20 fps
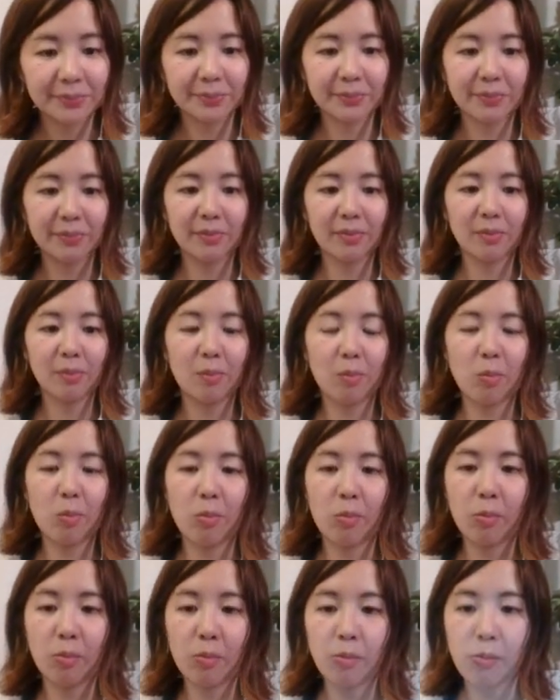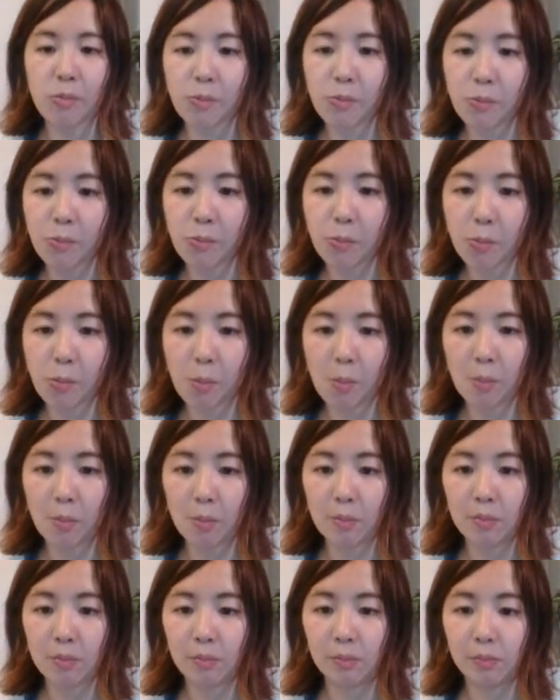(no one is talking)